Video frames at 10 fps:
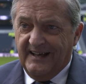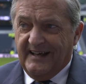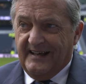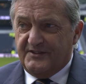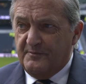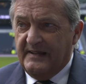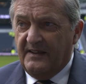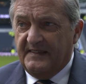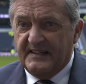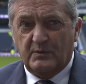And to me, I
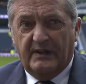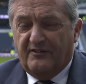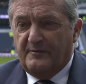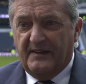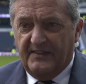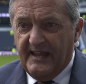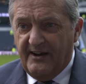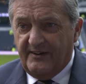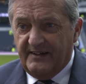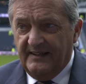think that's what I love about the
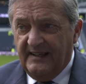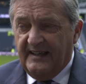area.